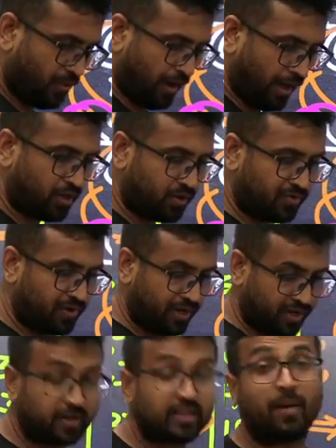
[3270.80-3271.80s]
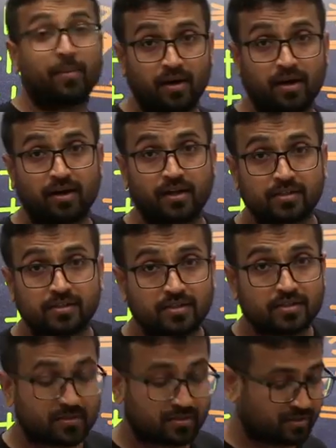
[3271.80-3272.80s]
And you've written in capital
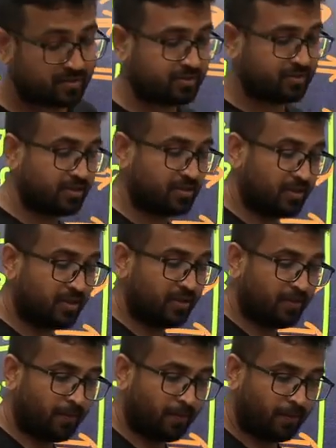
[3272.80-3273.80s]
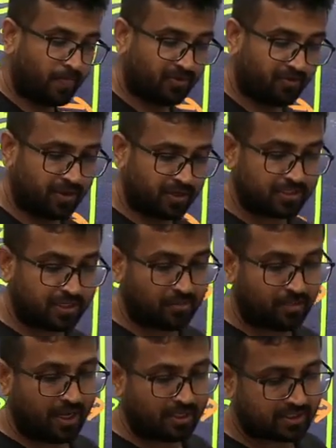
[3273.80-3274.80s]
letters. First
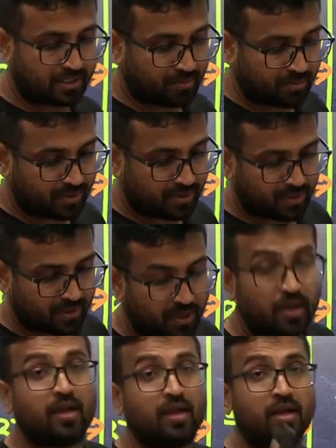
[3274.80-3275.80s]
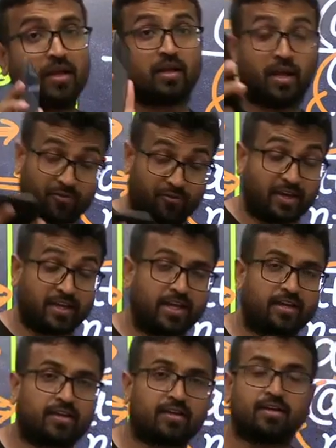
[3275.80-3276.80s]
name, last name. FYI,